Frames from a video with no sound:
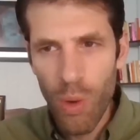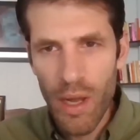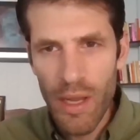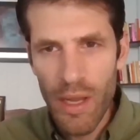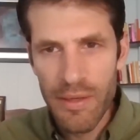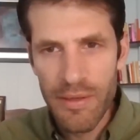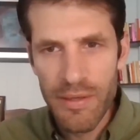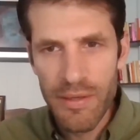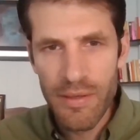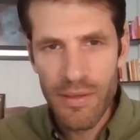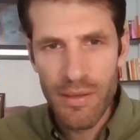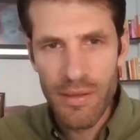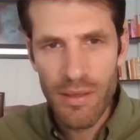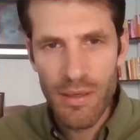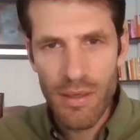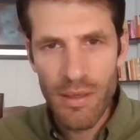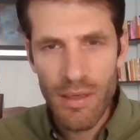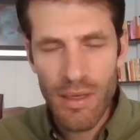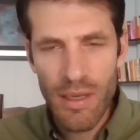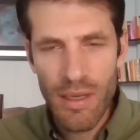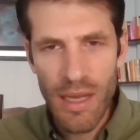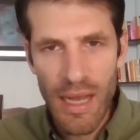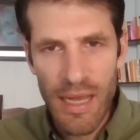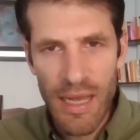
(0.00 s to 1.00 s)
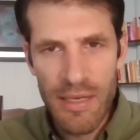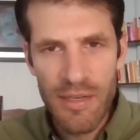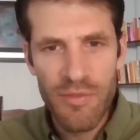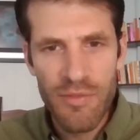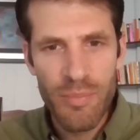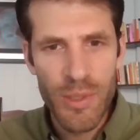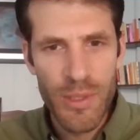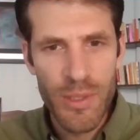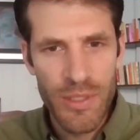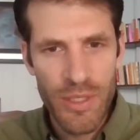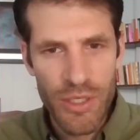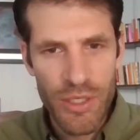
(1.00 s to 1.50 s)
What kind
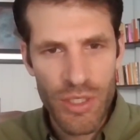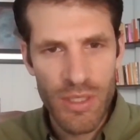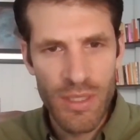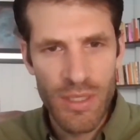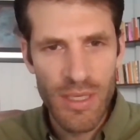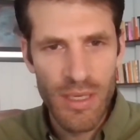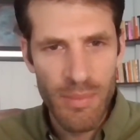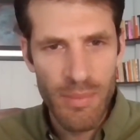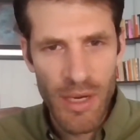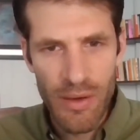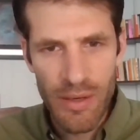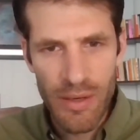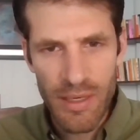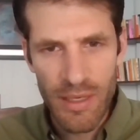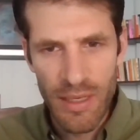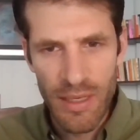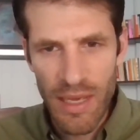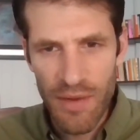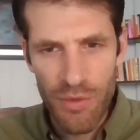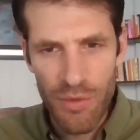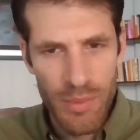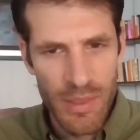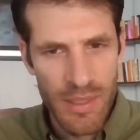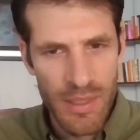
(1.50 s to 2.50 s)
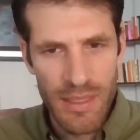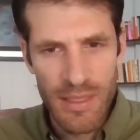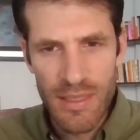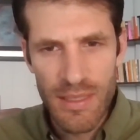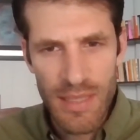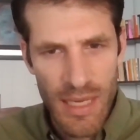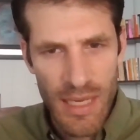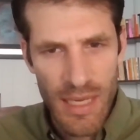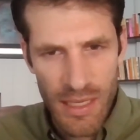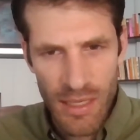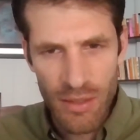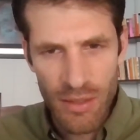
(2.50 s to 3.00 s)
of position the American government is